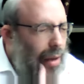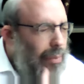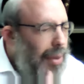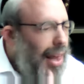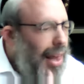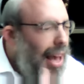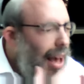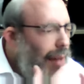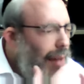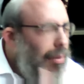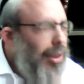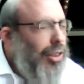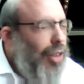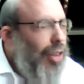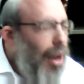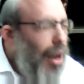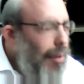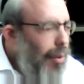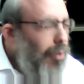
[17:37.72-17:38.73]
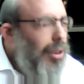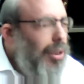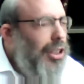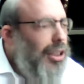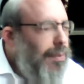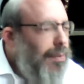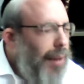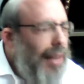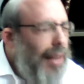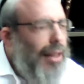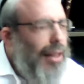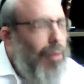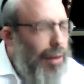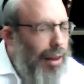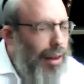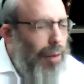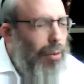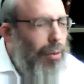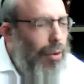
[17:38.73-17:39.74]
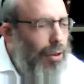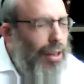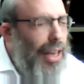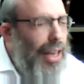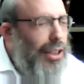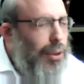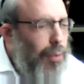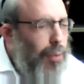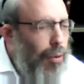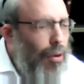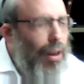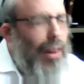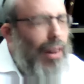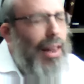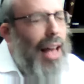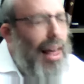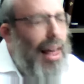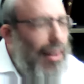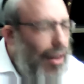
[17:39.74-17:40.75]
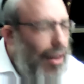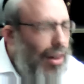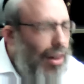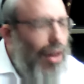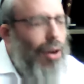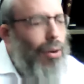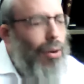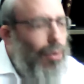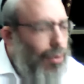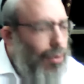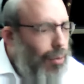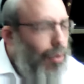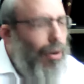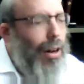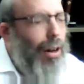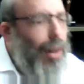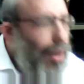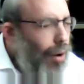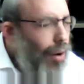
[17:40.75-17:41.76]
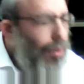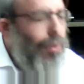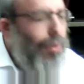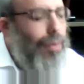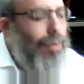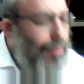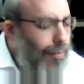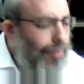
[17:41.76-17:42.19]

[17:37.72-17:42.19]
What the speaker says: But how much time are we spending with that world? Yes, we're a lot alone. We're alone.